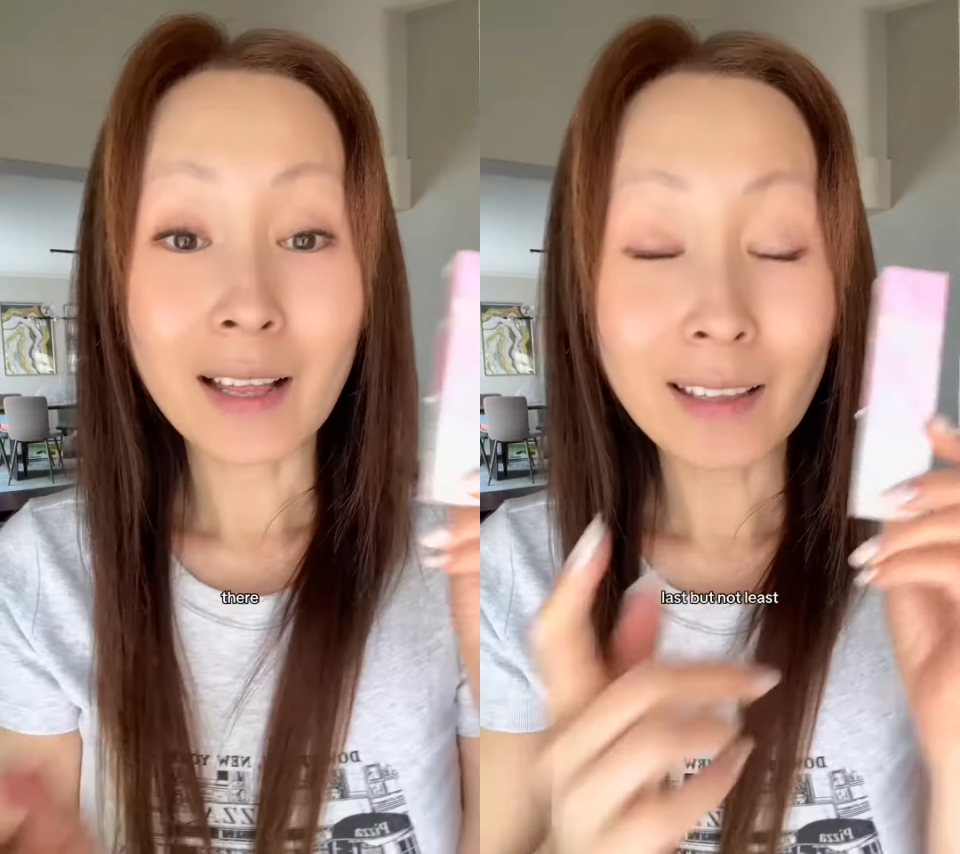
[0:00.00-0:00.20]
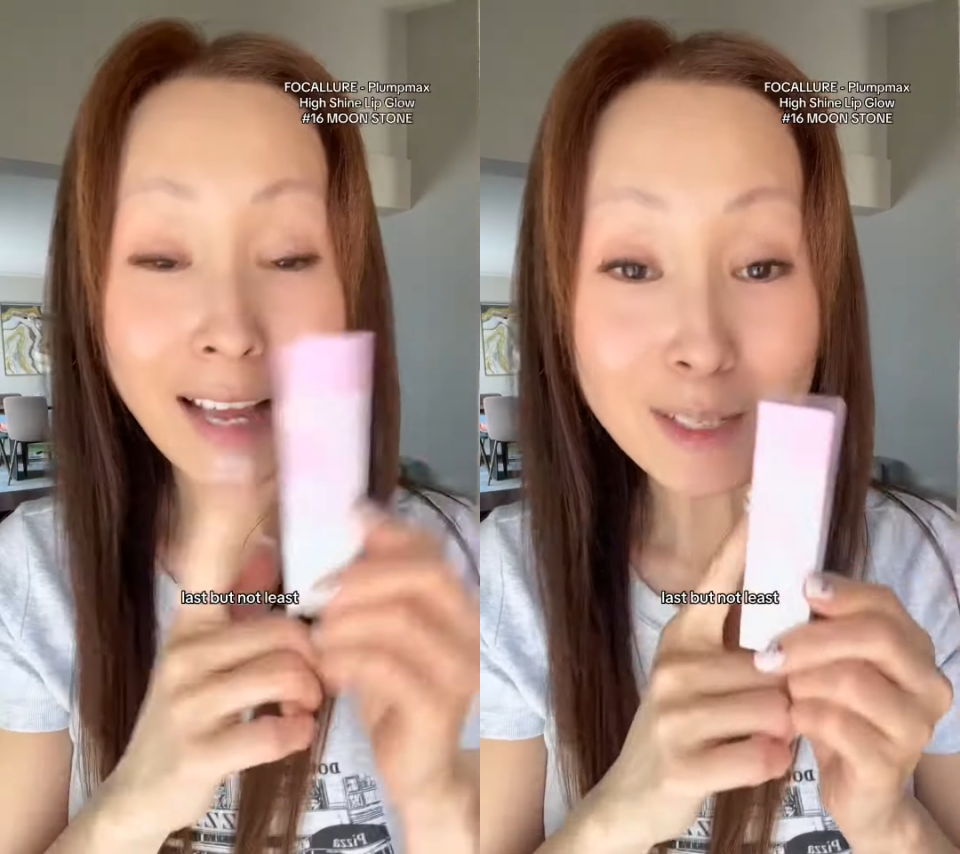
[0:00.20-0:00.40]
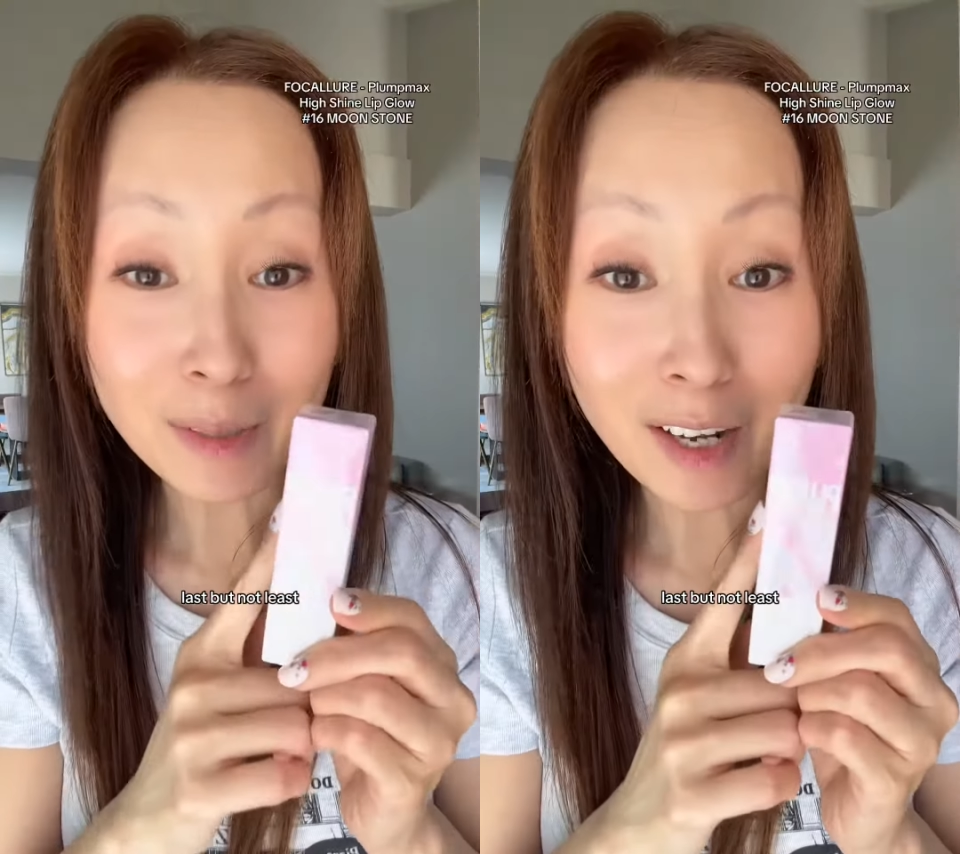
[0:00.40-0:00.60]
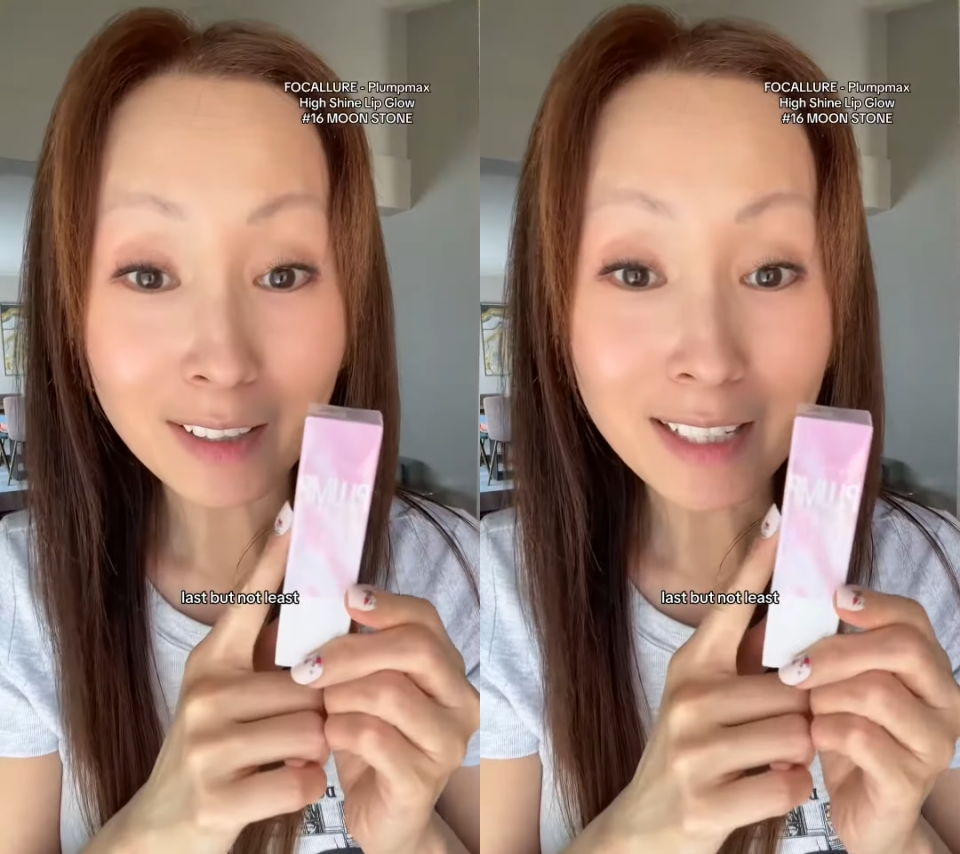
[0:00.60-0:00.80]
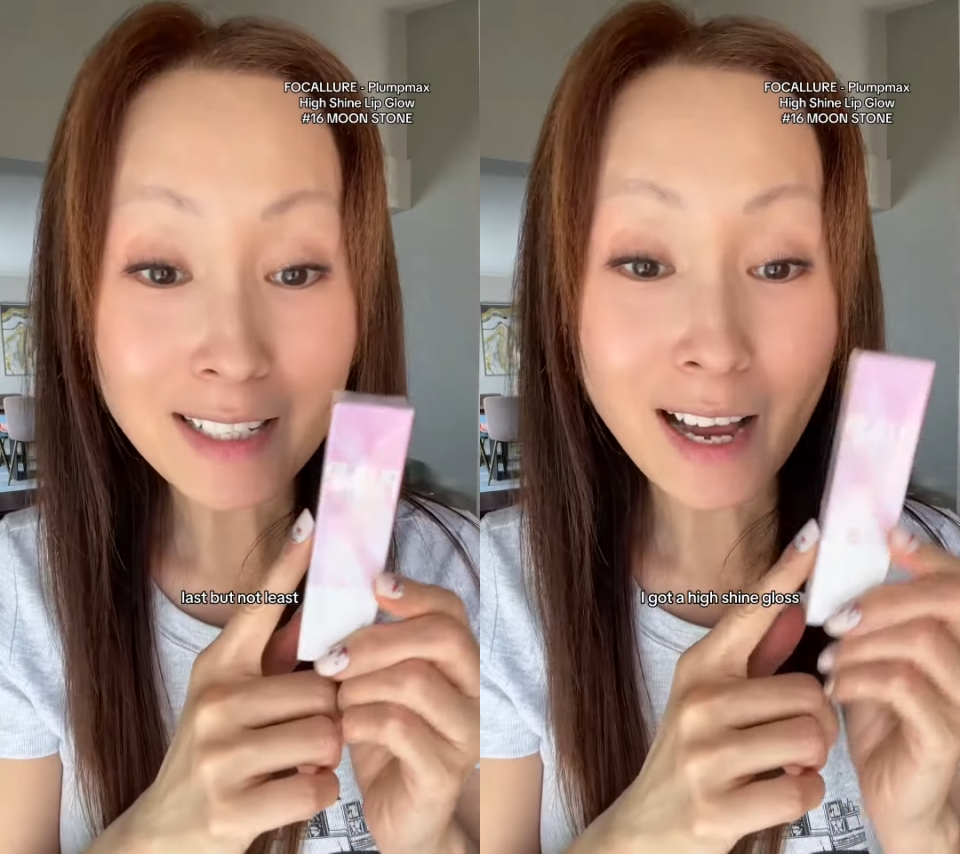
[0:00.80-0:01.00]
Last but not
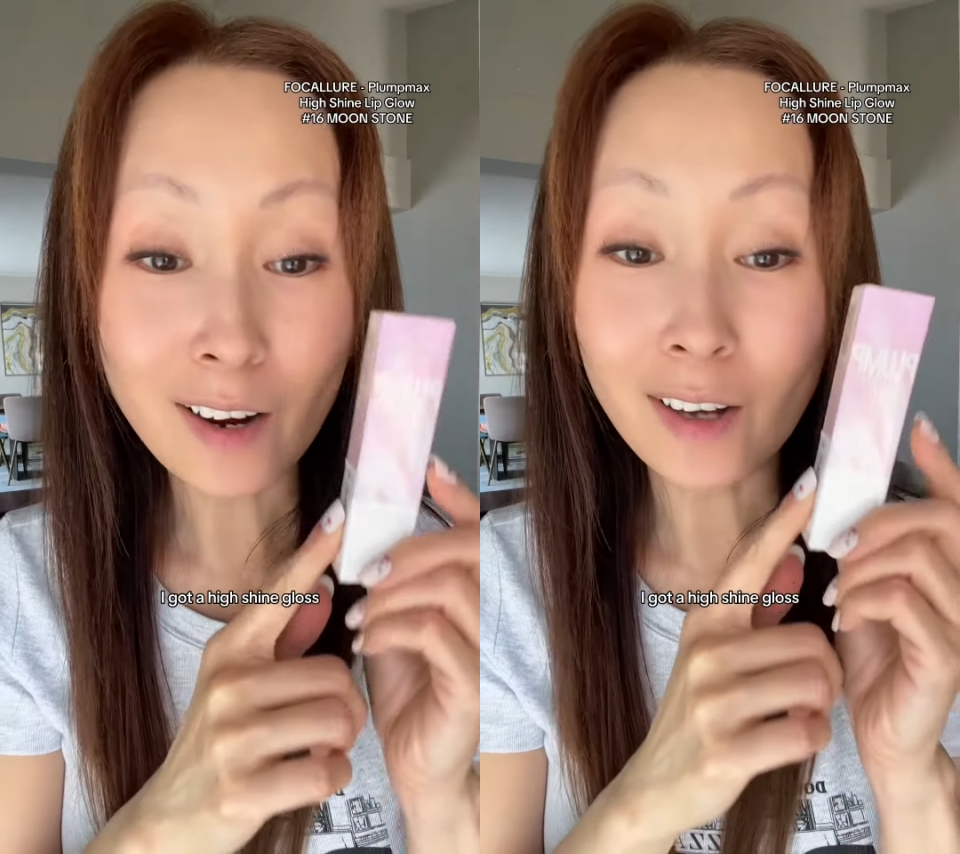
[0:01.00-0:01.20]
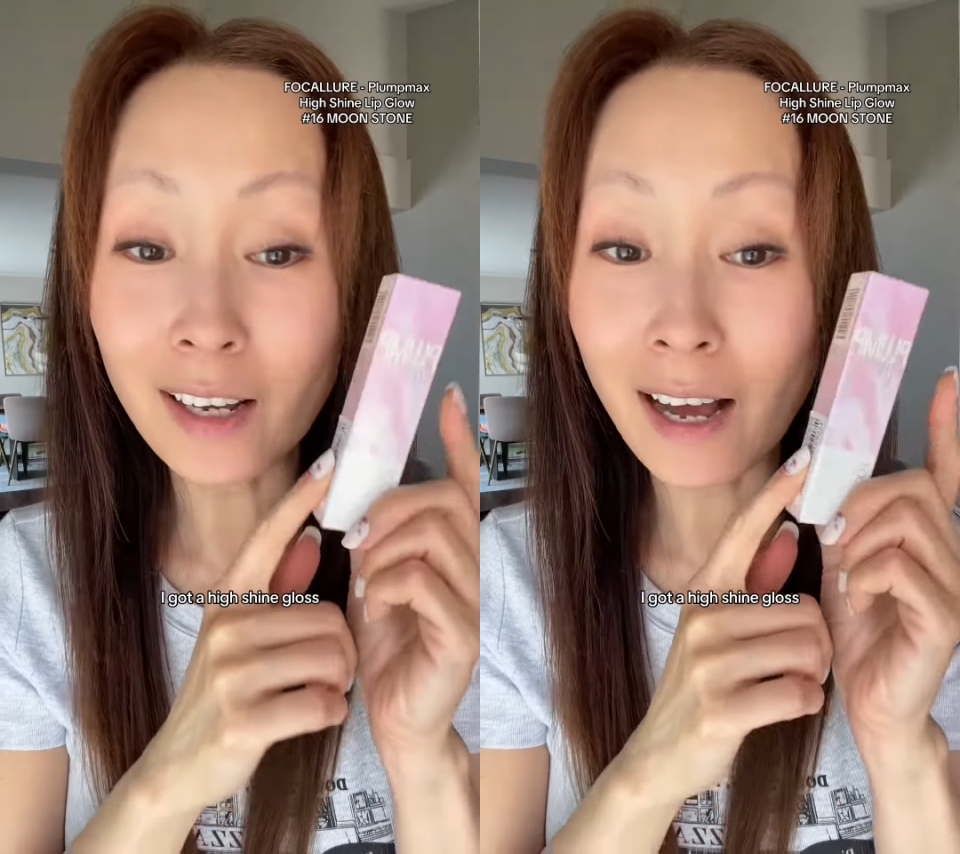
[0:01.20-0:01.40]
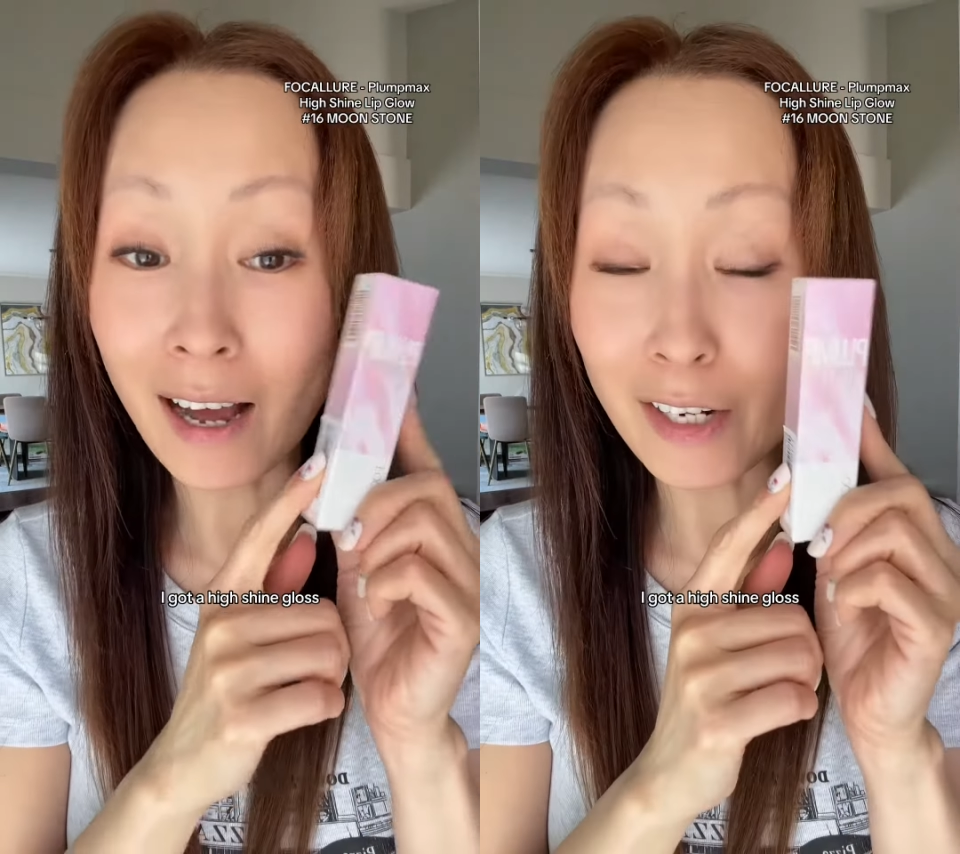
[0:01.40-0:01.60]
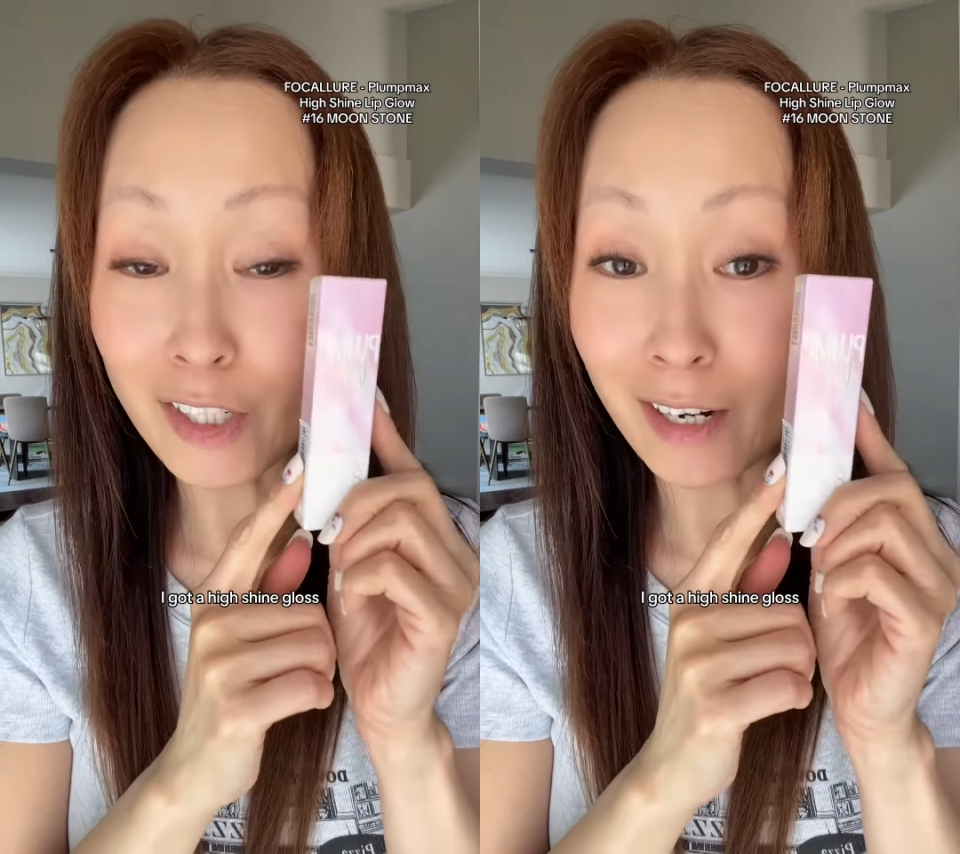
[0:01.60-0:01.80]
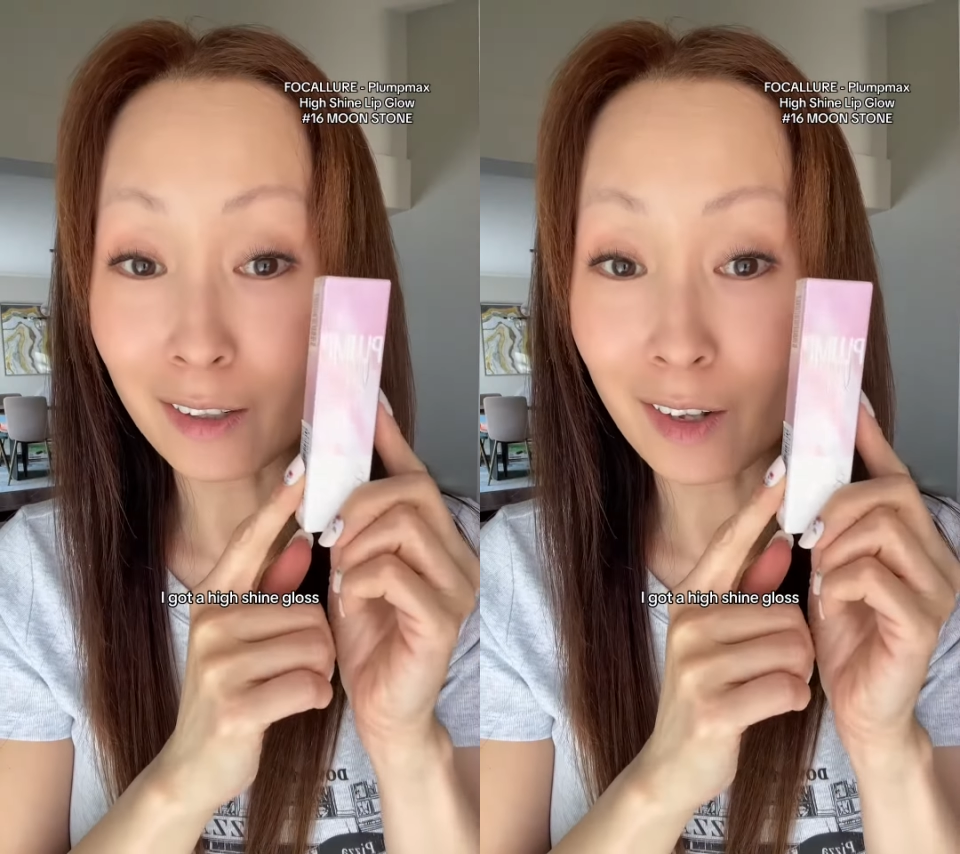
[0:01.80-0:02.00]
least, I got a high
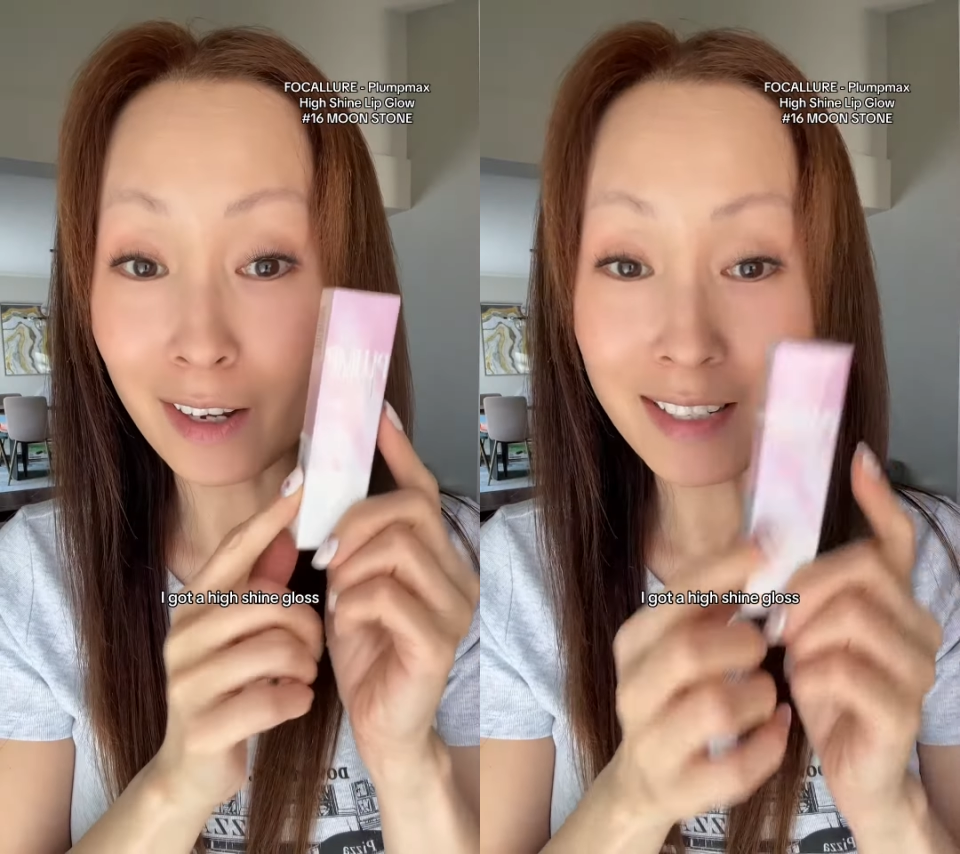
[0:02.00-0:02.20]
shine gloss.